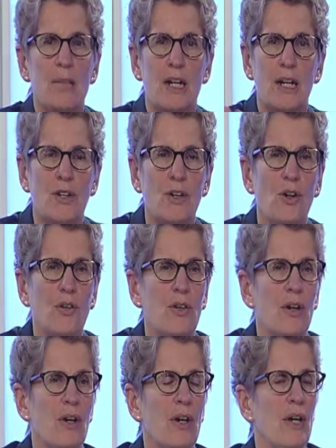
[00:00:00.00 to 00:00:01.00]
I mean, I know
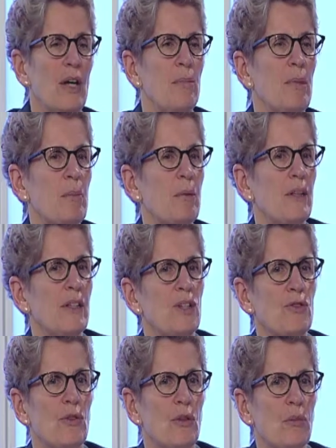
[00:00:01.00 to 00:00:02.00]
there are people in
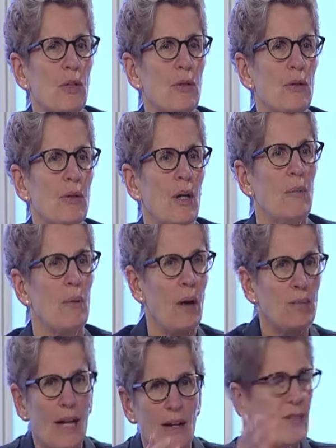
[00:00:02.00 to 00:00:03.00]
this room who
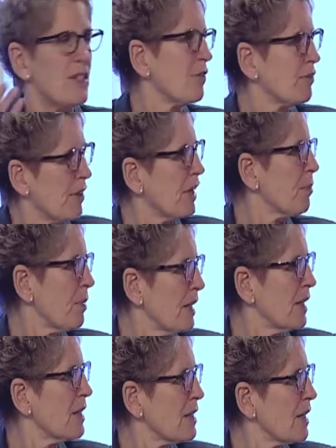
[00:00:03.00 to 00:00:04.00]
probably have differing
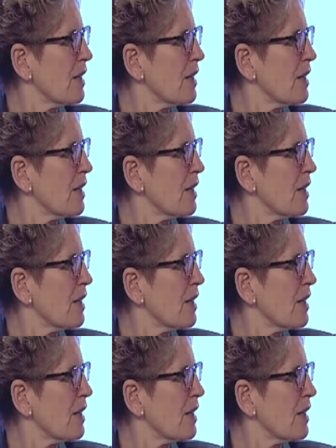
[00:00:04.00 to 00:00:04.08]
opinions,